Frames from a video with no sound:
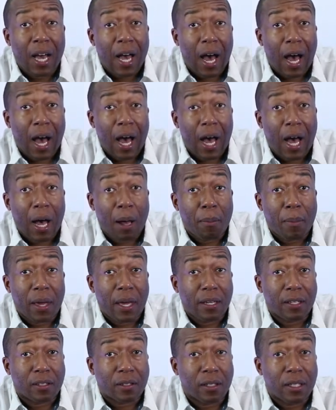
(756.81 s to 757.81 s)

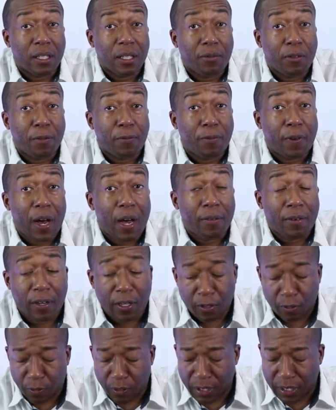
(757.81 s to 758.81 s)
and it's going to give you
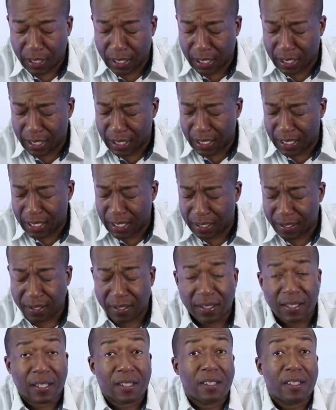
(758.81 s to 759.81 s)

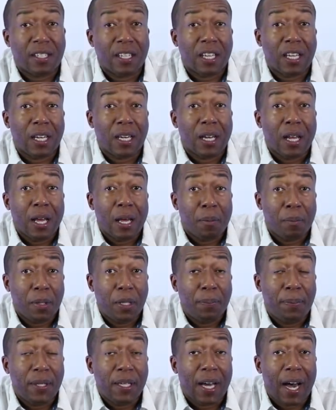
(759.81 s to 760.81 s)
516
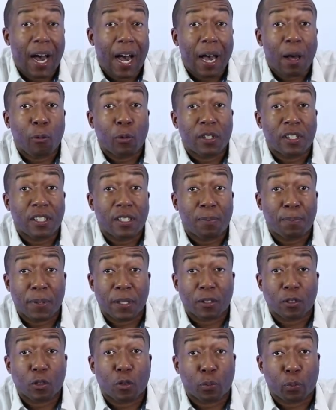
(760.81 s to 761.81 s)
ppi, which is
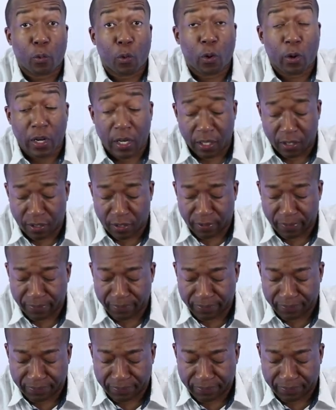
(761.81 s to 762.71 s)
pixels per inch.